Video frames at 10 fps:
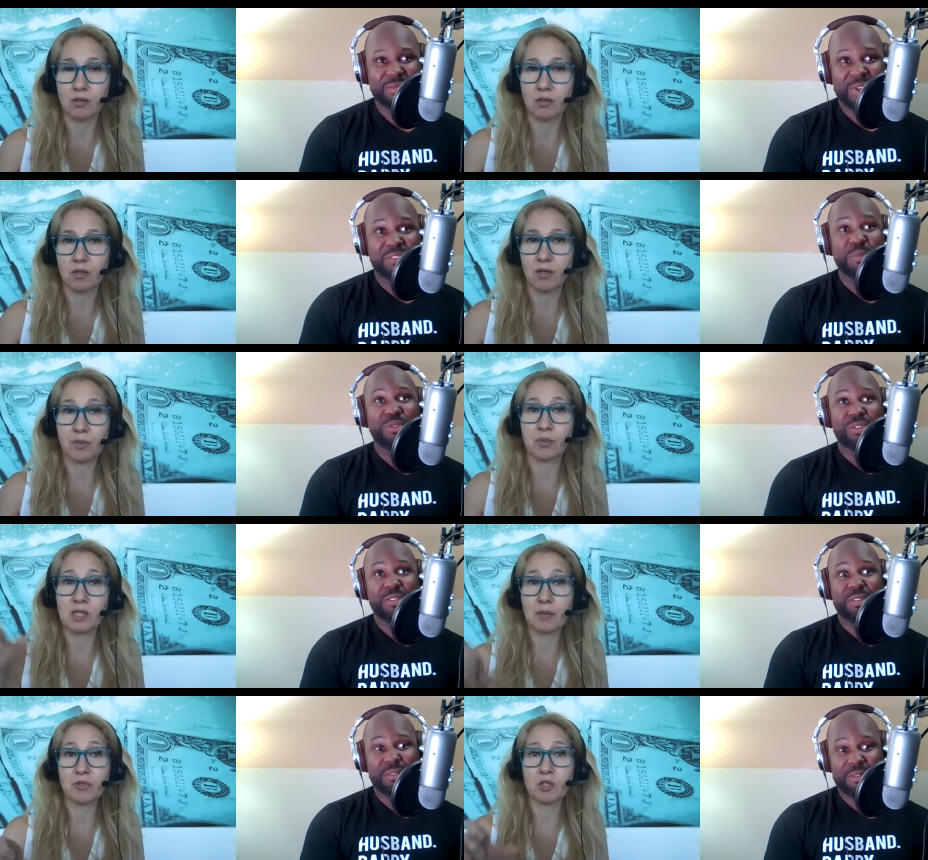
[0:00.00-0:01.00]
Speaker 1: if, if the, per-
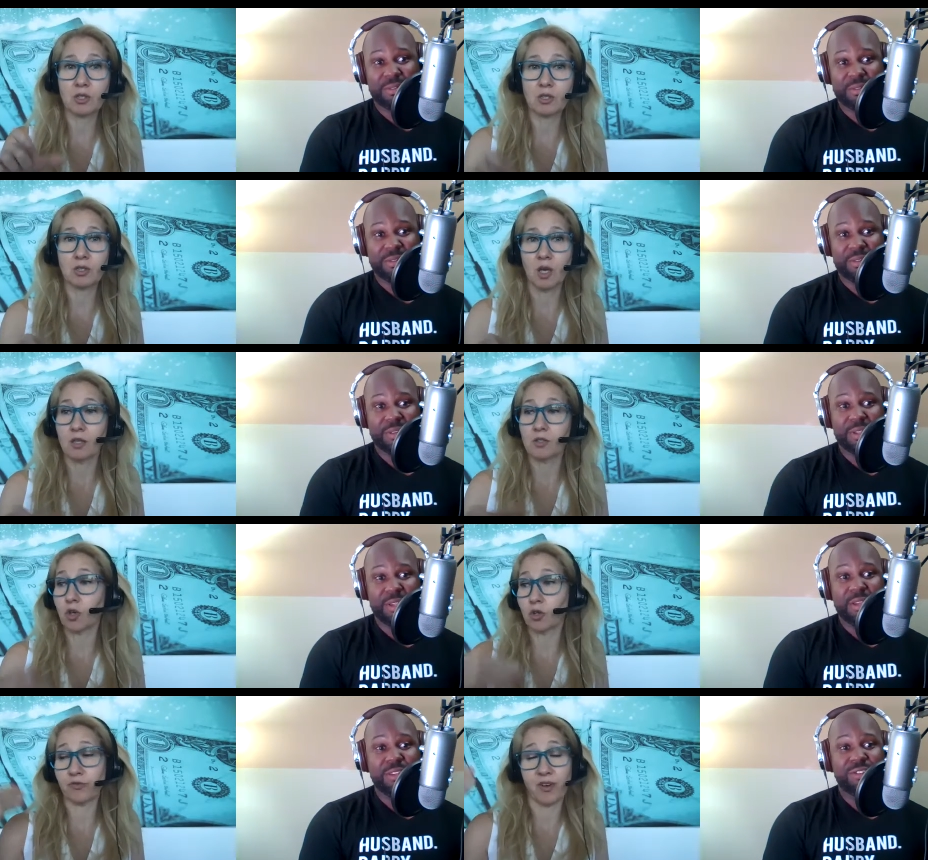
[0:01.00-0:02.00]
perception
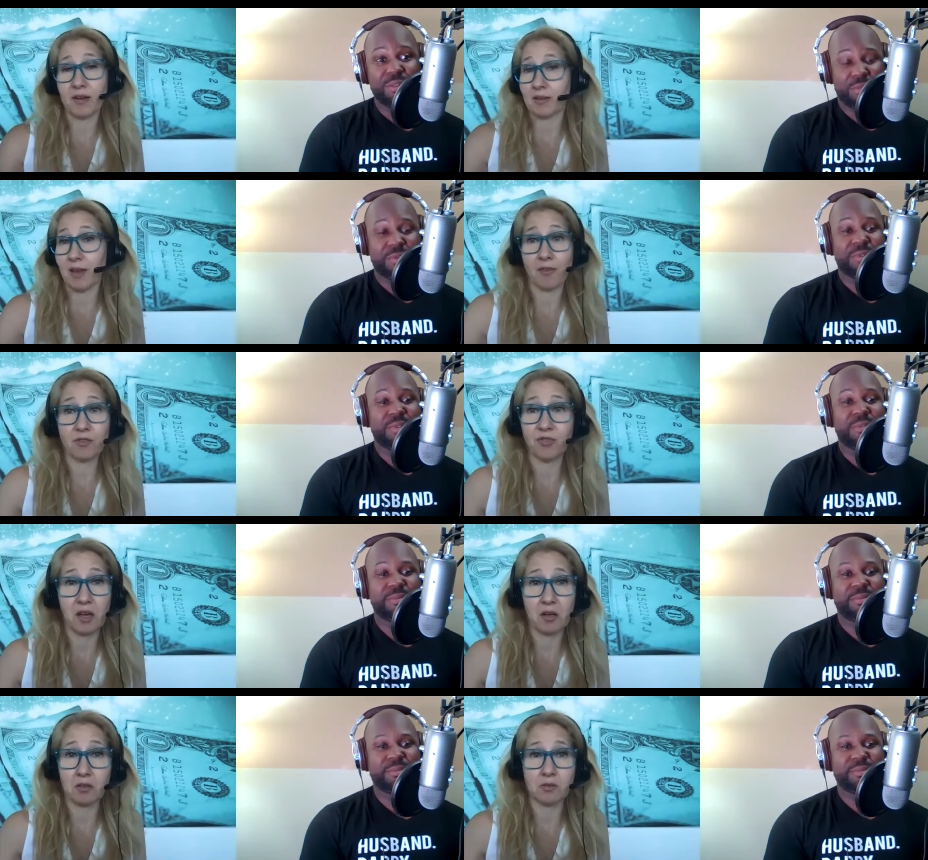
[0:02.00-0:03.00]
so fine they haven't
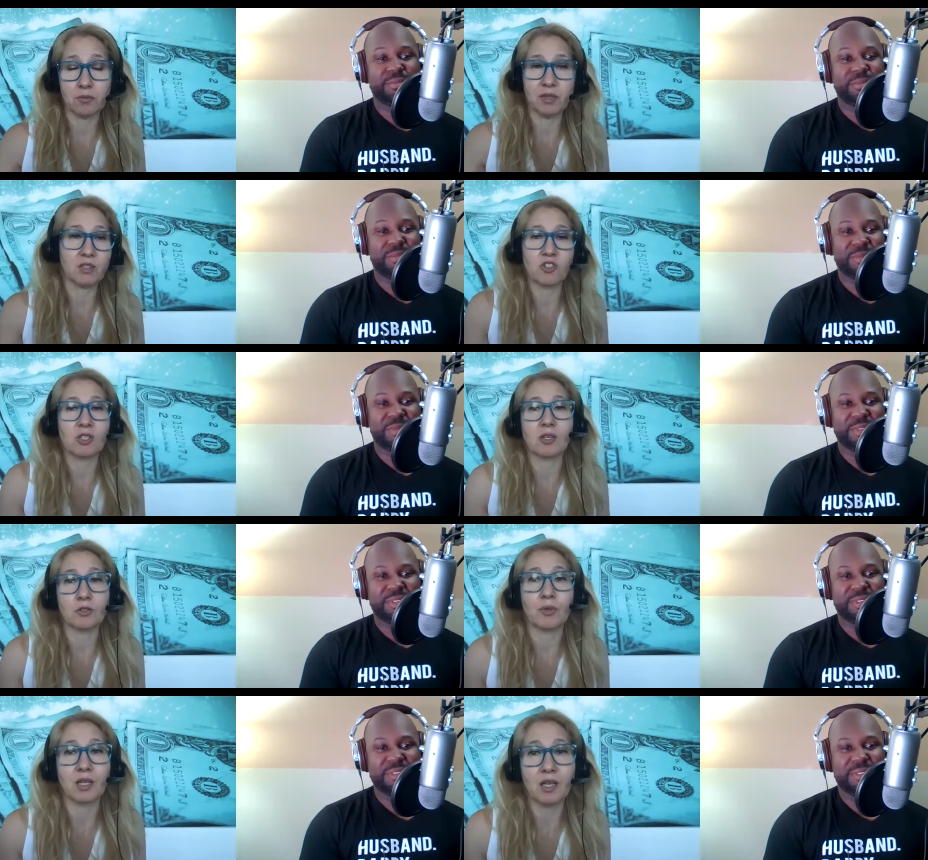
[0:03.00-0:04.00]
failed but they're just not
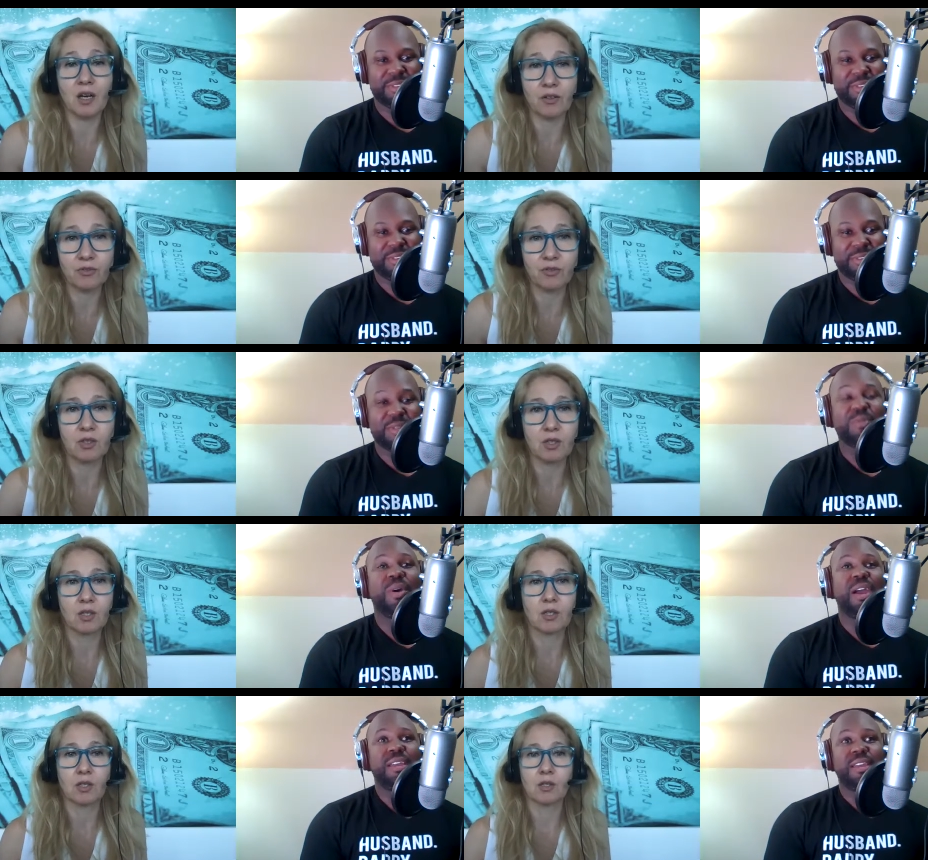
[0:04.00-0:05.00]
doing enough
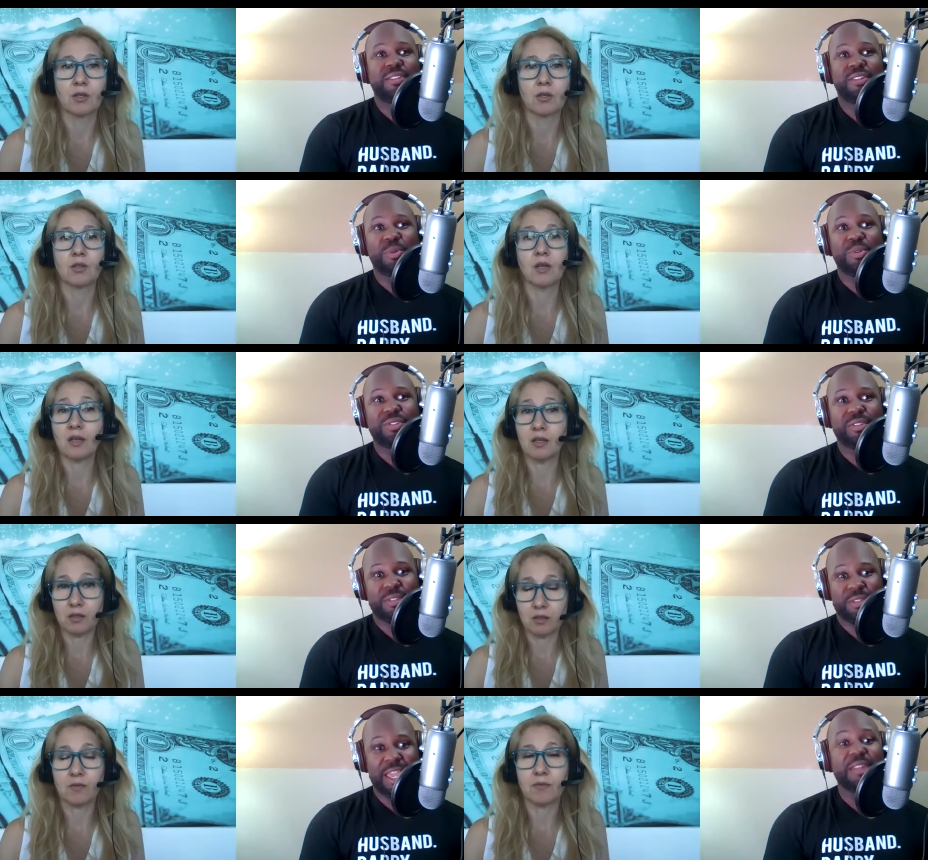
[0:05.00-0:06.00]
Speaker 2: Right. So the per- it,
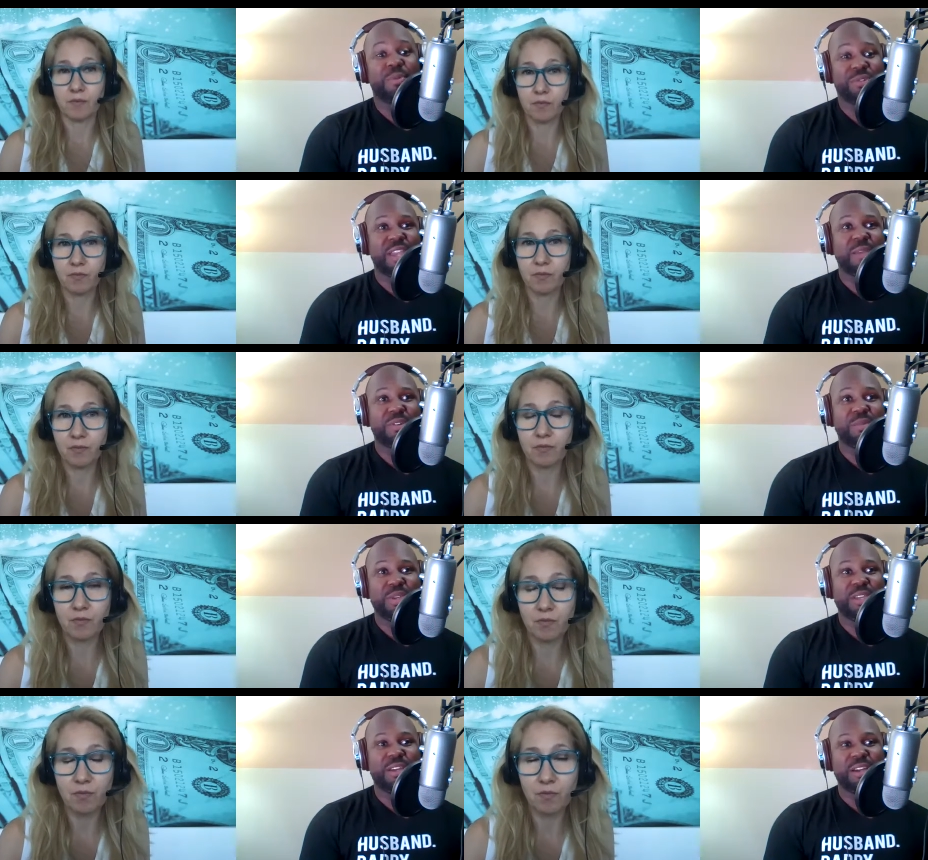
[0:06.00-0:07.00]
yeah the perception
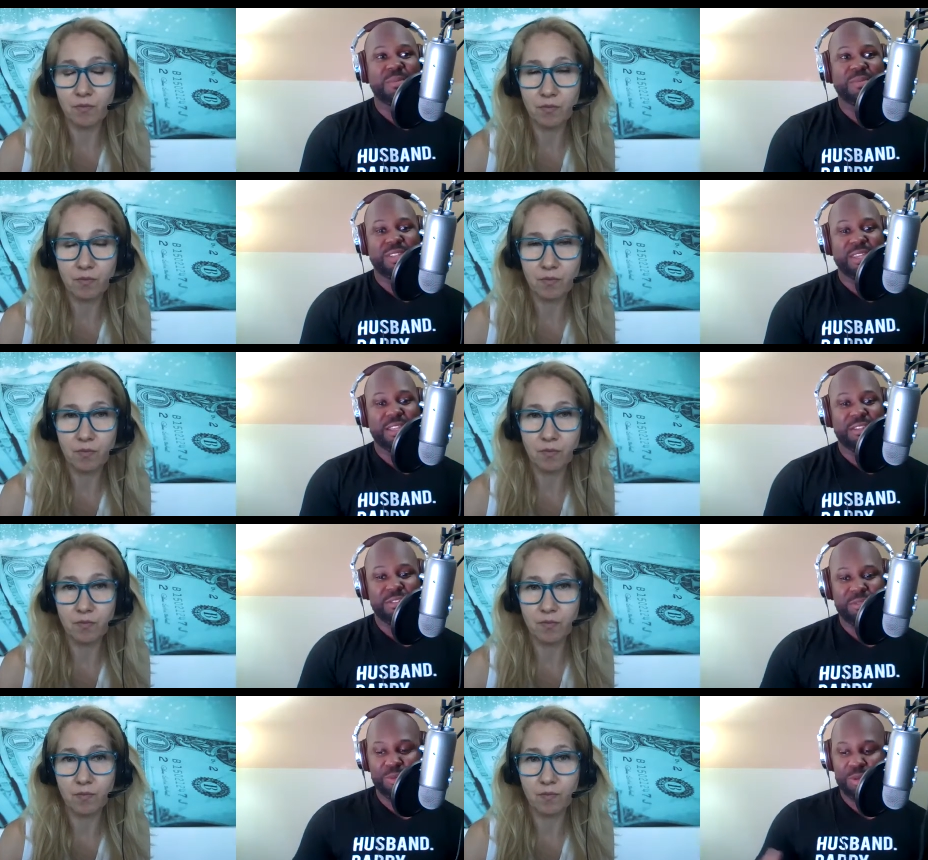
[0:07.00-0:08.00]
becomes then
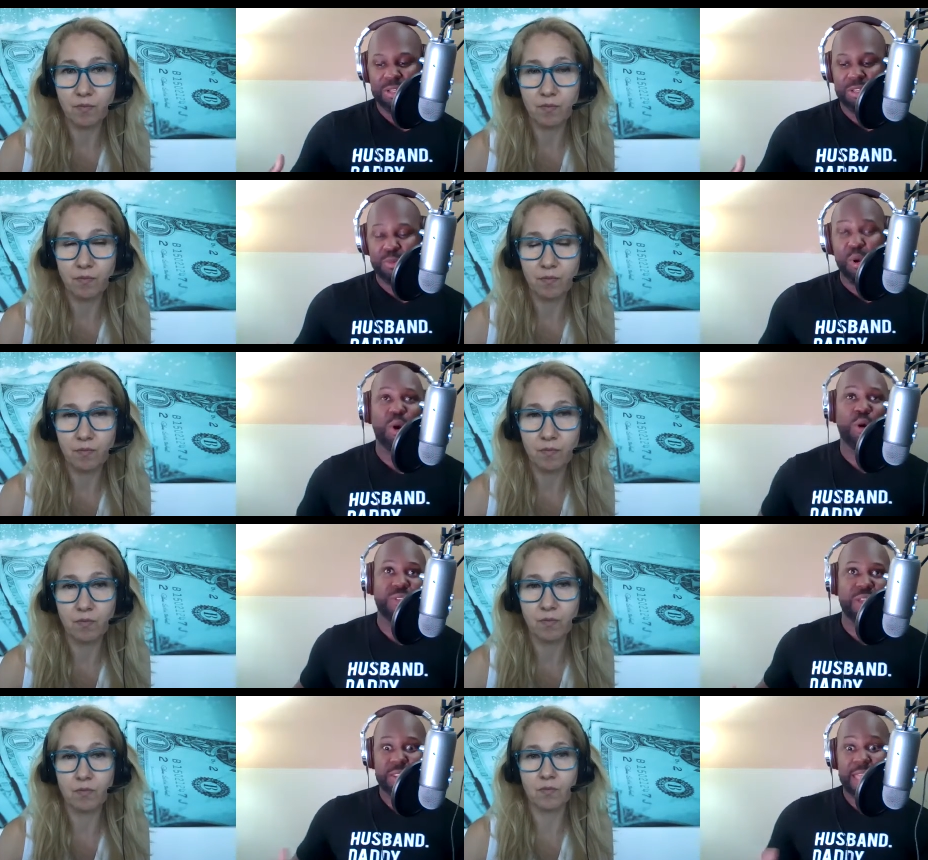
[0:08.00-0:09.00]
you can or, or
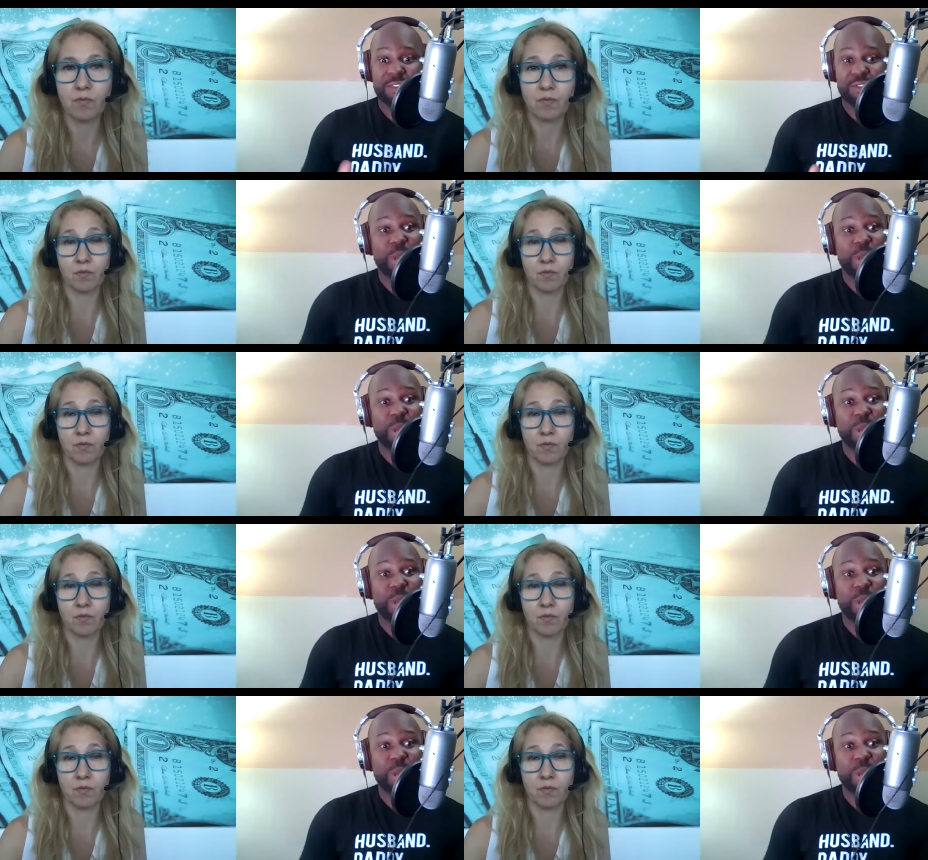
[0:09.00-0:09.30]
the, the, actual